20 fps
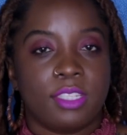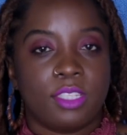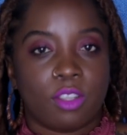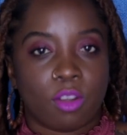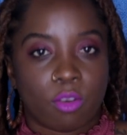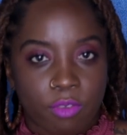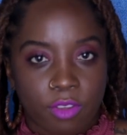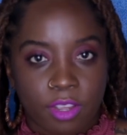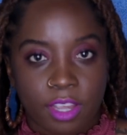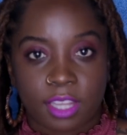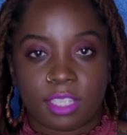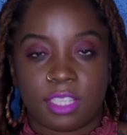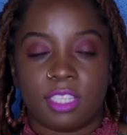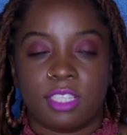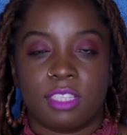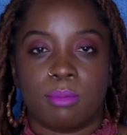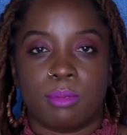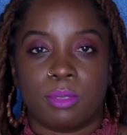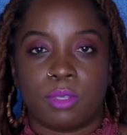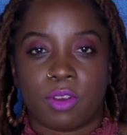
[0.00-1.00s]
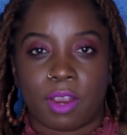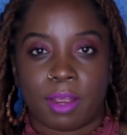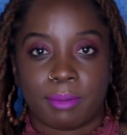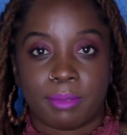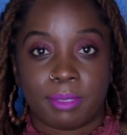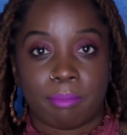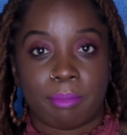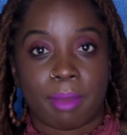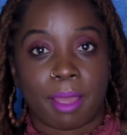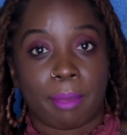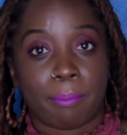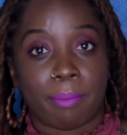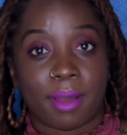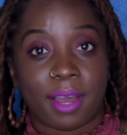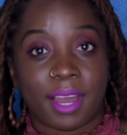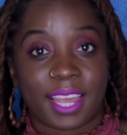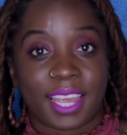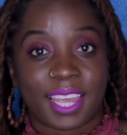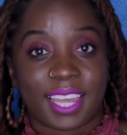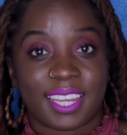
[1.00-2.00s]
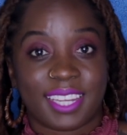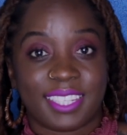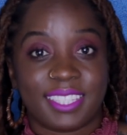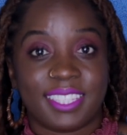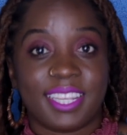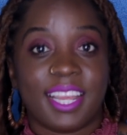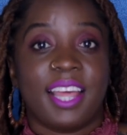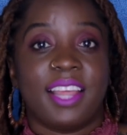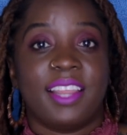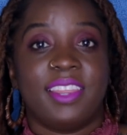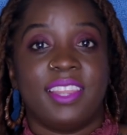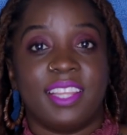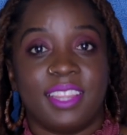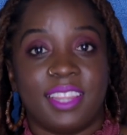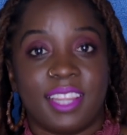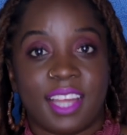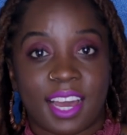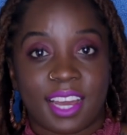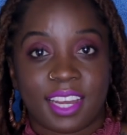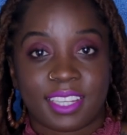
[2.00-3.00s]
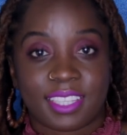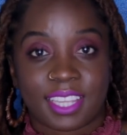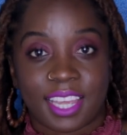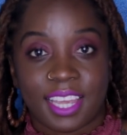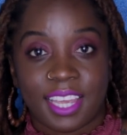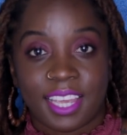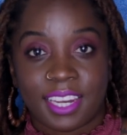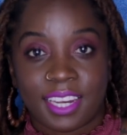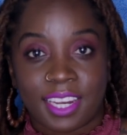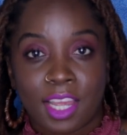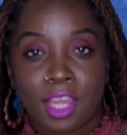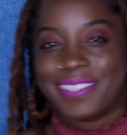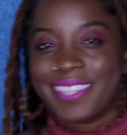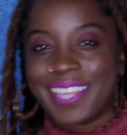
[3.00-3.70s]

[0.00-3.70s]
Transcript: Don't forget to subscribe to my podcast, The Locked In.